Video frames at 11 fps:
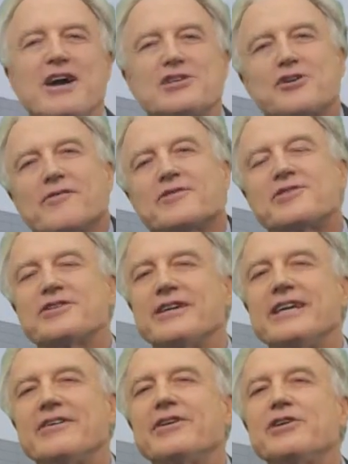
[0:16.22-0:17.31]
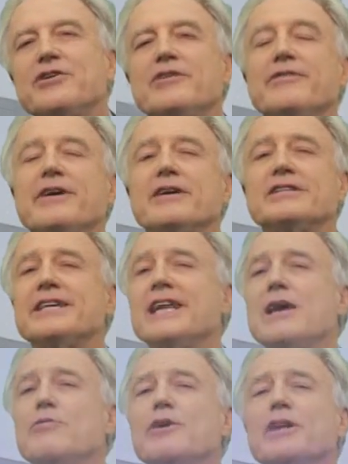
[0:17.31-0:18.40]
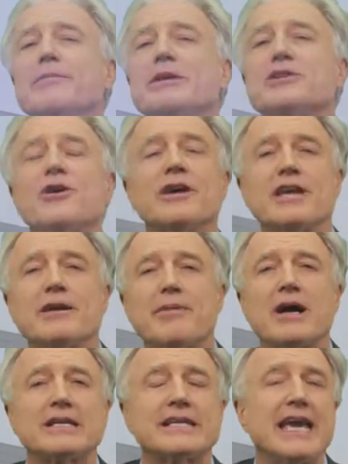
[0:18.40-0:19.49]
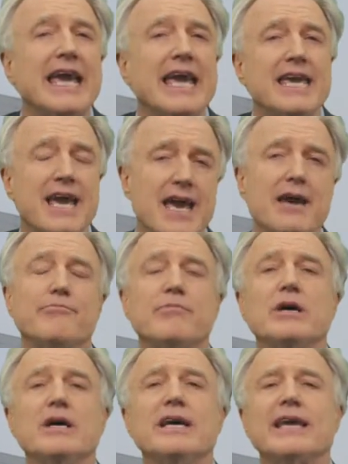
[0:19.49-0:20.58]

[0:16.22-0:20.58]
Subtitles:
Science Officer here at Univera. Today we're going to be talking about KM.